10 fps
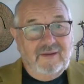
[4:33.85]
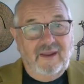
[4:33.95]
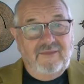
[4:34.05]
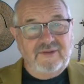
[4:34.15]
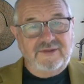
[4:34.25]

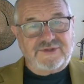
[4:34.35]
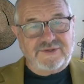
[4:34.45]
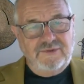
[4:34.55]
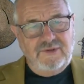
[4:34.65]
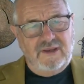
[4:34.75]
And then
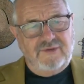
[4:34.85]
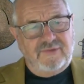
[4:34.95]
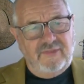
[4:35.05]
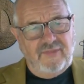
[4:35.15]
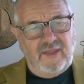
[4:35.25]
soon
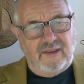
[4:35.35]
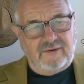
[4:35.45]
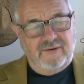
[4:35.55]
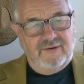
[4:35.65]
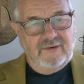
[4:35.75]
after
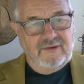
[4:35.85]
that,